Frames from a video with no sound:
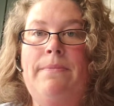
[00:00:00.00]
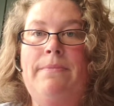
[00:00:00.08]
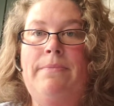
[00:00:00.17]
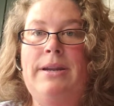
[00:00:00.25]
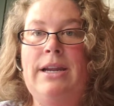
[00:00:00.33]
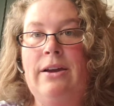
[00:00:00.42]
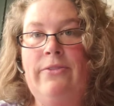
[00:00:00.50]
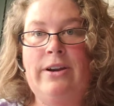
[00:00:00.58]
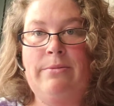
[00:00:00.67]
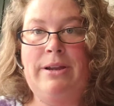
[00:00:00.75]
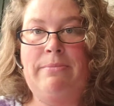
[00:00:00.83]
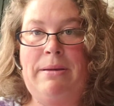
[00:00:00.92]
But not
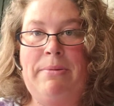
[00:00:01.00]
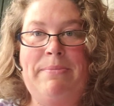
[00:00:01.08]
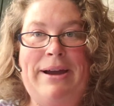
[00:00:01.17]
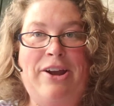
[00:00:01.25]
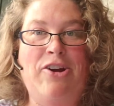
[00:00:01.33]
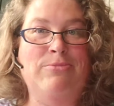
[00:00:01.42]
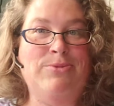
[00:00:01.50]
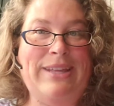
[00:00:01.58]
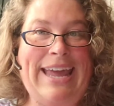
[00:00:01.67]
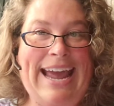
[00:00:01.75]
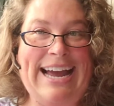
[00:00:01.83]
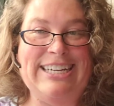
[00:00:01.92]
very many people buy homes with
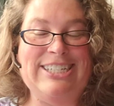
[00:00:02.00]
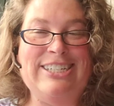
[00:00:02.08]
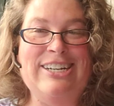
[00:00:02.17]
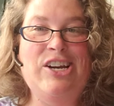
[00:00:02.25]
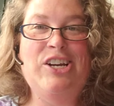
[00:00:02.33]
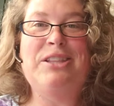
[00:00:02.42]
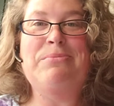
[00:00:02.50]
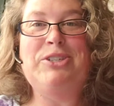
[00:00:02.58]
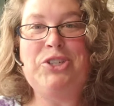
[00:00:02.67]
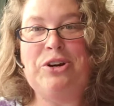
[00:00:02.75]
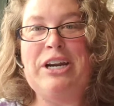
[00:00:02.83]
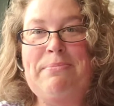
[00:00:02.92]
cash. The
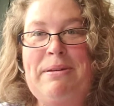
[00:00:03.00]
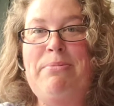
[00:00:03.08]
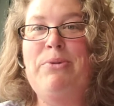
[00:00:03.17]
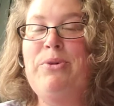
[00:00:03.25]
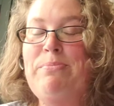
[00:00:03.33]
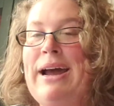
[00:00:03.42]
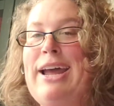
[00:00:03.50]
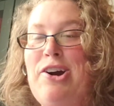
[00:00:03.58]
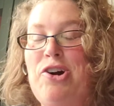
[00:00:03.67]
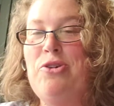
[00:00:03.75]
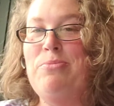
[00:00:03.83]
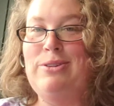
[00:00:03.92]
majority of people will buy a
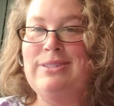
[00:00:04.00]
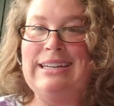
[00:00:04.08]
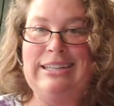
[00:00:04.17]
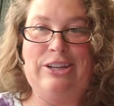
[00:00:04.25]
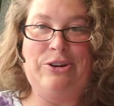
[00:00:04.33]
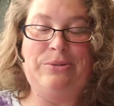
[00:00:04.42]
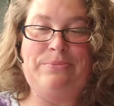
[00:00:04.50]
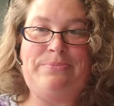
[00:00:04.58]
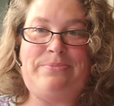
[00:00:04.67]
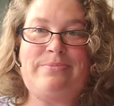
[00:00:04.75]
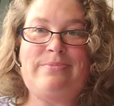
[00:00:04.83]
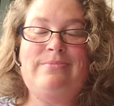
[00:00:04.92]
home using a loan.
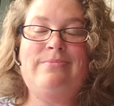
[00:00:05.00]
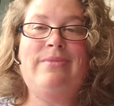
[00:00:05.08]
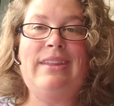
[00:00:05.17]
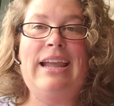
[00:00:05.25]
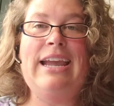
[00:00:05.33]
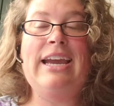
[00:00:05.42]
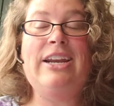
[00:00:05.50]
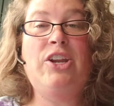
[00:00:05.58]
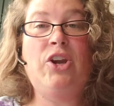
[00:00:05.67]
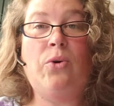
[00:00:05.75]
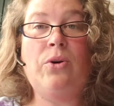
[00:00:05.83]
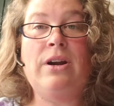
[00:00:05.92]
And
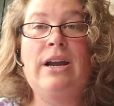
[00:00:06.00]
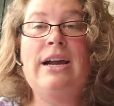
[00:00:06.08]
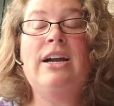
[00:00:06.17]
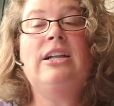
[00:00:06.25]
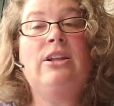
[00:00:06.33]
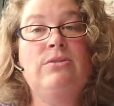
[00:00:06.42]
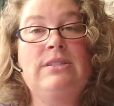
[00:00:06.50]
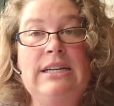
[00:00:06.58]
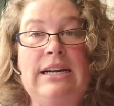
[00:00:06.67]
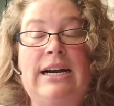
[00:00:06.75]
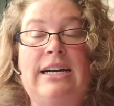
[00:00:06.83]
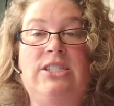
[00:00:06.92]
your closing
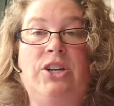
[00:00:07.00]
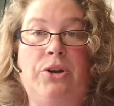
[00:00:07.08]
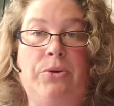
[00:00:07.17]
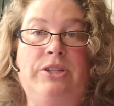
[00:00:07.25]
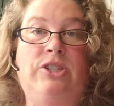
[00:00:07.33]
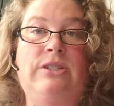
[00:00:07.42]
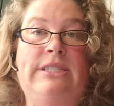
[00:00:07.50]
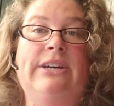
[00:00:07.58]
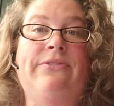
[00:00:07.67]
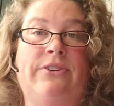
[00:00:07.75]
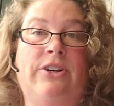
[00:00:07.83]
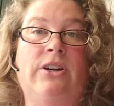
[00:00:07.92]
costs are going to
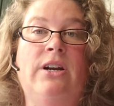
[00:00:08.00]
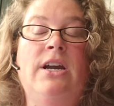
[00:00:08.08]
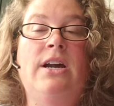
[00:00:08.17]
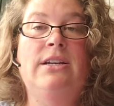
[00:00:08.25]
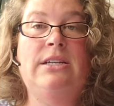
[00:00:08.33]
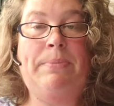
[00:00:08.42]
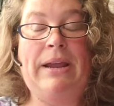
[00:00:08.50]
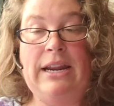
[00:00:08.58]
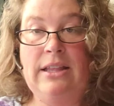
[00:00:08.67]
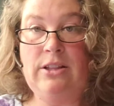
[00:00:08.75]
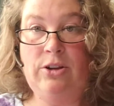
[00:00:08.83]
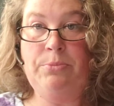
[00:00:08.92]
differ depending
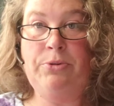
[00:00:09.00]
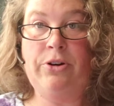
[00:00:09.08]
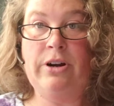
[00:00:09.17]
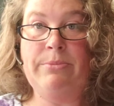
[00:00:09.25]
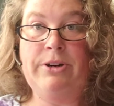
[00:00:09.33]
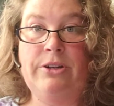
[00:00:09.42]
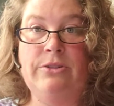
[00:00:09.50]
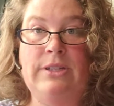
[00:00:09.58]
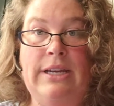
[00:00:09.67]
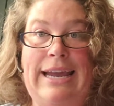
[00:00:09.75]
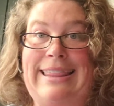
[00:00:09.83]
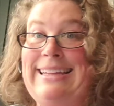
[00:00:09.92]
on the loan program you're
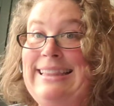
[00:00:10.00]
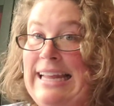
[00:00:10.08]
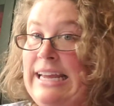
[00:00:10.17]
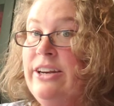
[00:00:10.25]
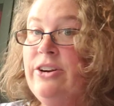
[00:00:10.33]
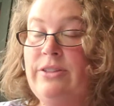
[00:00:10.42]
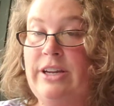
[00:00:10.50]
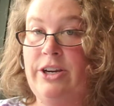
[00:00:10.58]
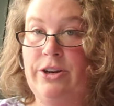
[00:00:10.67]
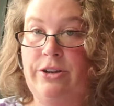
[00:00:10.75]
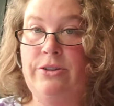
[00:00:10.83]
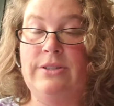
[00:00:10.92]
using and the lender that
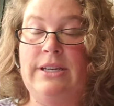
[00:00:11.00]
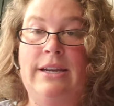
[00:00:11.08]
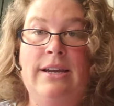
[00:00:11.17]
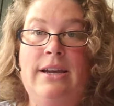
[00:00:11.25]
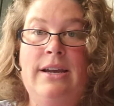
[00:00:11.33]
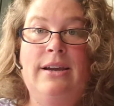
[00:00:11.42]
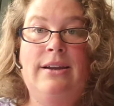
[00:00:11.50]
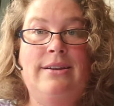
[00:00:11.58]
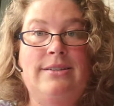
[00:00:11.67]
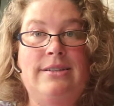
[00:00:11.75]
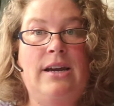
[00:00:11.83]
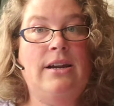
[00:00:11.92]
you're using,
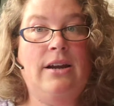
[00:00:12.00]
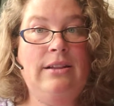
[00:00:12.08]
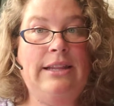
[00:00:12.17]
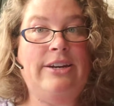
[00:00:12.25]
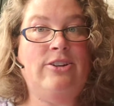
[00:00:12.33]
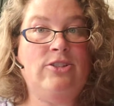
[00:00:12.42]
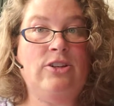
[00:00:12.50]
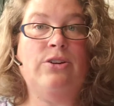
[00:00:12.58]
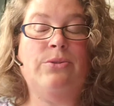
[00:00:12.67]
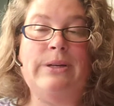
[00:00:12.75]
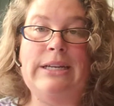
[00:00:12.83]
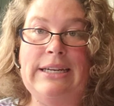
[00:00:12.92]
because not all lenders are
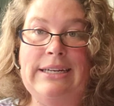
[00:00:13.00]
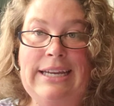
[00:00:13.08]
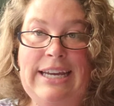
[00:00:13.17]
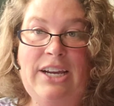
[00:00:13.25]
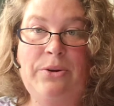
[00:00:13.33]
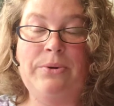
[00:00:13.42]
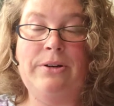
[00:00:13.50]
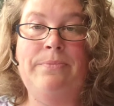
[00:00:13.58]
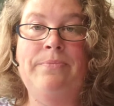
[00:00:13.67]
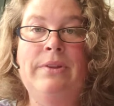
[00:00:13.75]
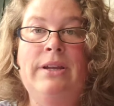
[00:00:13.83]
created equal.